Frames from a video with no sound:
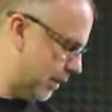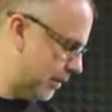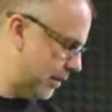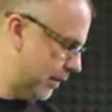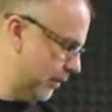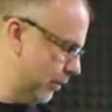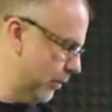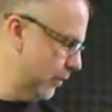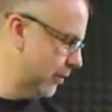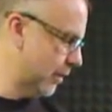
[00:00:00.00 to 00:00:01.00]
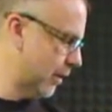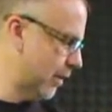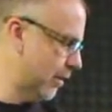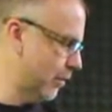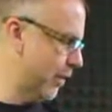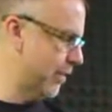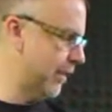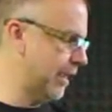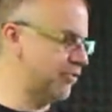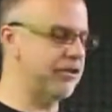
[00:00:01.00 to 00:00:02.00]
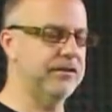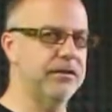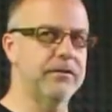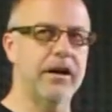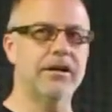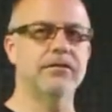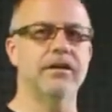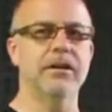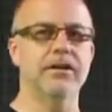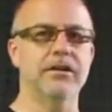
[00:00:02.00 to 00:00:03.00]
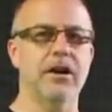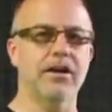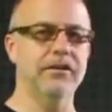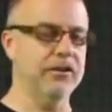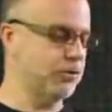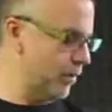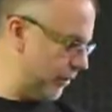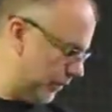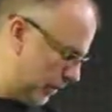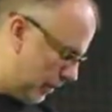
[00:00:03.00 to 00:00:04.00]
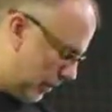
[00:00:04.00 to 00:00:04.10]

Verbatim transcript: I, I use uh, with the H T C Vive and the Oculus Rift,